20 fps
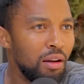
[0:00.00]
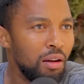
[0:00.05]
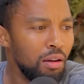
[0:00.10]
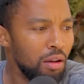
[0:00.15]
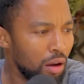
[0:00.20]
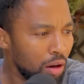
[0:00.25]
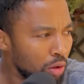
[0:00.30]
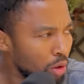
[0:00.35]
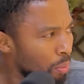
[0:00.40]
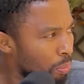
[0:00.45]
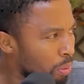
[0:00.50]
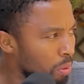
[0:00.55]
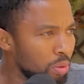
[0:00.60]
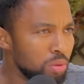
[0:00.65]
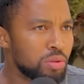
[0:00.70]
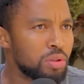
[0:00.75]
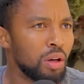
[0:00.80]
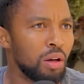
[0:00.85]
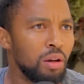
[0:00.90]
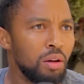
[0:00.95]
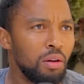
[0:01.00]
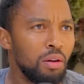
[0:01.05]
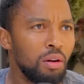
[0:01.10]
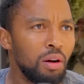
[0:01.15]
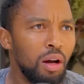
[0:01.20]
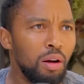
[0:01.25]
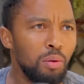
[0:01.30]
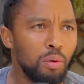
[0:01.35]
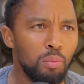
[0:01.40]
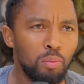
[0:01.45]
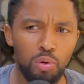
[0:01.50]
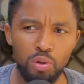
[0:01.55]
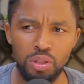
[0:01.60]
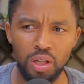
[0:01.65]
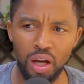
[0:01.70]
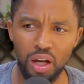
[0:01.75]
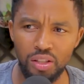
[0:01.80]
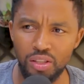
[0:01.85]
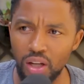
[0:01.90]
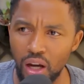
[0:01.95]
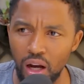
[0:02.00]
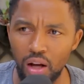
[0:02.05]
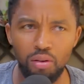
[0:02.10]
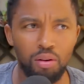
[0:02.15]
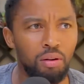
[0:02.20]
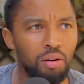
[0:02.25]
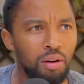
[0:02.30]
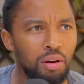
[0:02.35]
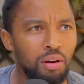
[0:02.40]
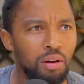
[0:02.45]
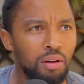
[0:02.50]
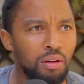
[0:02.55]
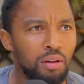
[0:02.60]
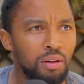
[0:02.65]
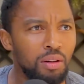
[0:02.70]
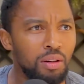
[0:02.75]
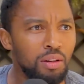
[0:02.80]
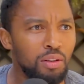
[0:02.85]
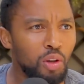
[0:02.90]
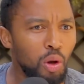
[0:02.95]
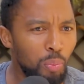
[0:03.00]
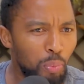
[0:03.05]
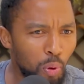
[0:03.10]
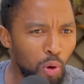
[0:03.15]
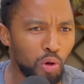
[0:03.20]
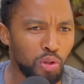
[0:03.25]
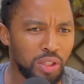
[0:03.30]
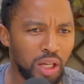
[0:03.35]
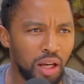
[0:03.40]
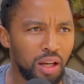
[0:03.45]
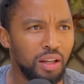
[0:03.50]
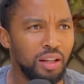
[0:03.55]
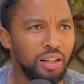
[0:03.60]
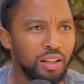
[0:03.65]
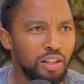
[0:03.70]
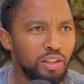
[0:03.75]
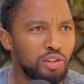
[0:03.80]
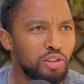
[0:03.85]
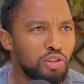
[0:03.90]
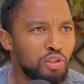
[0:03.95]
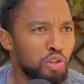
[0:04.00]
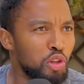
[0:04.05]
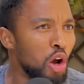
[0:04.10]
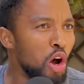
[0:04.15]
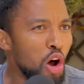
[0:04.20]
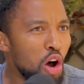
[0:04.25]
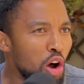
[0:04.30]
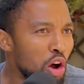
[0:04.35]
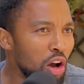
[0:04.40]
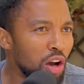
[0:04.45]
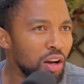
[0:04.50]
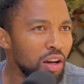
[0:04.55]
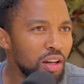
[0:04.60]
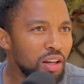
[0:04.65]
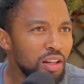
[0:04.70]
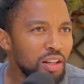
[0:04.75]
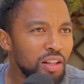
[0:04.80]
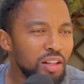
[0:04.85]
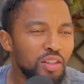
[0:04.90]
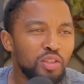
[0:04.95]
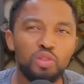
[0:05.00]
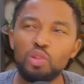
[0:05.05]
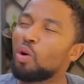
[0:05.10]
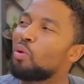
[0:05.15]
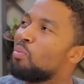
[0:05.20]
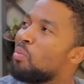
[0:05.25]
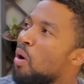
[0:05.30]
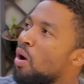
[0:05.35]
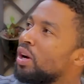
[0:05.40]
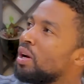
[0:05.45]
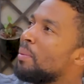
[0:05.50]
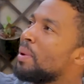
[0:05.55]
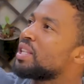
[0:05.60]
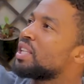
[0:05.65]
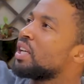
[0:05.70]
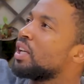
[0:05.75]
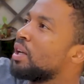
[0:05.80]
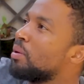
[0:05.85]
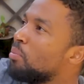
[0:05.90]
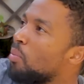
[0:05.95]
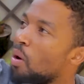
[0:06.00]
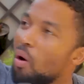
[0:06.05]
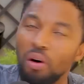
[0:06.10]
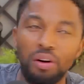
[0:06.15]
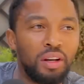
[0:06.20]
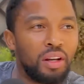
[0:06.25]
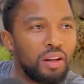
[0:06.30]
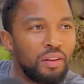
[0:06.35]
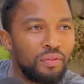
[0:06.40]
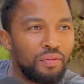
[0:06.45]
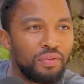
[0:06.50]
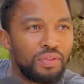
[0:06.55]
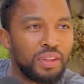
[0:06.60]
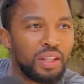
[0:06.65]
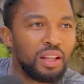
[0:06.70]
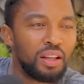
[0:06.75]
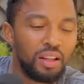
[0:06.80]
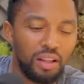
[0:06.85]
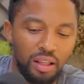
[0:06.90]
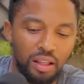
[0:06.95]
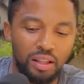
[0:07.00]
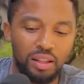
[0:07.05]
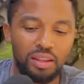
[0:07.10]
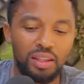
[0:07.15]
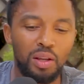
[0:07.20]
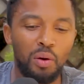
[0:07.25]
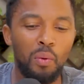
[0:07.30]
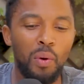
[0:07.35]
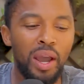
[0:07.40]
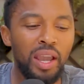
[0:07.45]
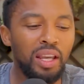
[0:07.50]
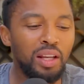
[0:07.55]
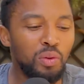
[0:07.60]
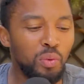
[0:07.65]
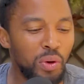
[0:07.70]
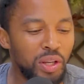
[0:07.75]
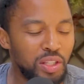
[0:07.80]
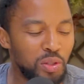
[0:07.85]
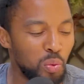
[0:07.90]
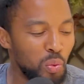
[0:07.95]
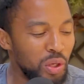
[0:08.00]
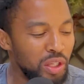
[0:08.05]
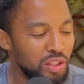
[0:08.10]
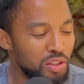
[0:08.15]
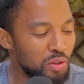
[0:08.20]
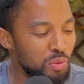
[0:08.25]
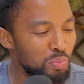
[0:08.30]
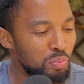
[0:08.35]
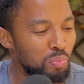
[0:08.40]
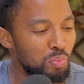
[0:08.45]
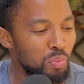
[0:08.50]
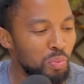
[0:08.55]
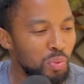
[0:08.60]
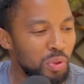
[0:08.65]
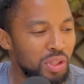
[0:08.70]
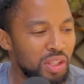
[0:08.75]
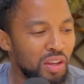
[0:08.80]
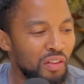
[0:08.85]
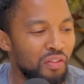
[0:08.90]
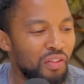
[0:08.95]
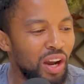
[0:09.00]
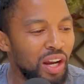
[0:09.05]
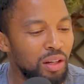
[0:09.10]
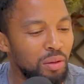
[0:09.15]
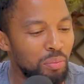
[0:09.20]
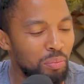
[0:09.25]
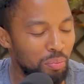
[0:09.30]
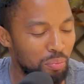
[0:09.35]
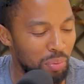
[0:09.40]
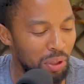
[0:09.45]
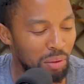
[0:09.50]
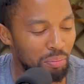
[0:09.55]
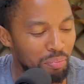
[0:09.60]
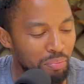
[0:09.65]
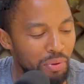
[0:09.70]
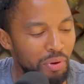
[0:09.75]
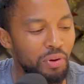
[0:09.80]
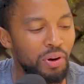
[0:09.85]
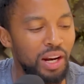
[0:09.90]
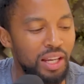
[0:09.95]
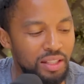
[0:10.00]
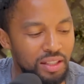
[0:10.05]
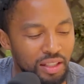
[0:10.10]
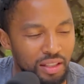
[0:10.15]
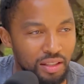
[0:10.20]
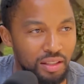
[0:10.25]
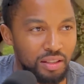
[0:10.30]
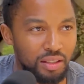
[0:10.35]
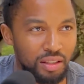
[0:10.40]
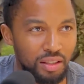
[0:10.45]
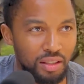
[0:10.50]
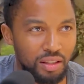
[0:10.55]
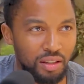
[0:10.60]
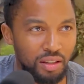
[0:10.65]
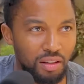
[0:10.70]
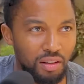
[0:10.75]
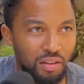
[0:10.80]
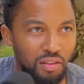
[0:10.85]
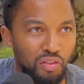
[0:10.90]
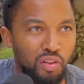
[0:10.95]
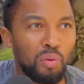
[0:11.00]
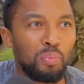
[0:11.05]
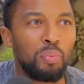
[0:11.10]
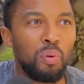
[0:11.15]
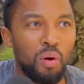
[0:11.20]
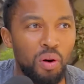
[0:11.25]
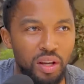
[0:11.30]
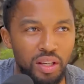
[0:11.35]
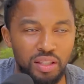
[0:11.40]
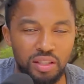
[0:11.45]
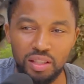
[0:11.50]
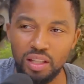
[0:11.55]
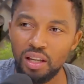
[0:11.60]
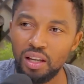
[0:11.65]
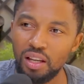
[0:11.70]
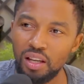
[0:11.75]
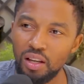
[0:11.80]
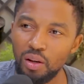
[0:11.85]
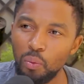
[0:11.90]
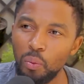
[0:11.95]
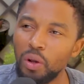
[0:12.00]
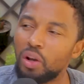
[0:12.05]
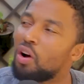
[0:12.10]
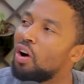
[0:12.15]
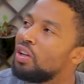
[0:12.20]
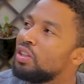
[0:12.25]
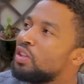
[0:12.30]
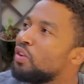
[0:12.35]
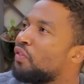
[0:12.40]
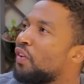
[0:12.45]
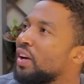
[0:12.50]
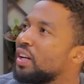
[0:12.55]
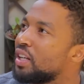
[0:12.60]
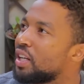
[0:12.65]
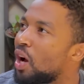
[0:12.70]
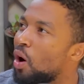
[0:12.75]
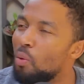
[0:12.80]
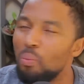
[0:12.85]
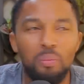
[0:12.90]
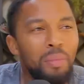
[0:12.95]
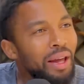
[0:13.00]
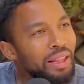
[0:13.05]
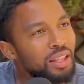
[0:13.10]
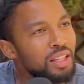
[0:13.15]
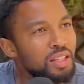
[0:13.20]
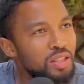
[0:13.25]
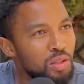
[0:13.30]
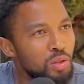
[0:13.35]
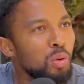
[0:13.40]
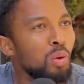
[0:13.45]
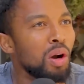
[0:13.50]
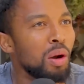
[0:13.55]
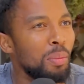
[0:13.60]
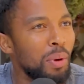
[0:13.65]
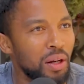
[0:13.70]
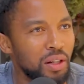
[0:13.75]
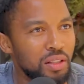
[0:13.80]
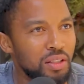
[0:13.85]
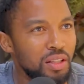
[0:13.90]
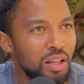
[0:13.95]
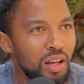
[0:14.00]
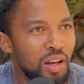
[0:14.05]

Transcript: Yeah, ngiyophuza. Ayongibuza kanjalo. Ngiyophuza. Duh. Ngizokubona mase ngikubona. The way in which we define being present for boys, we can't define it how mothers talk about it.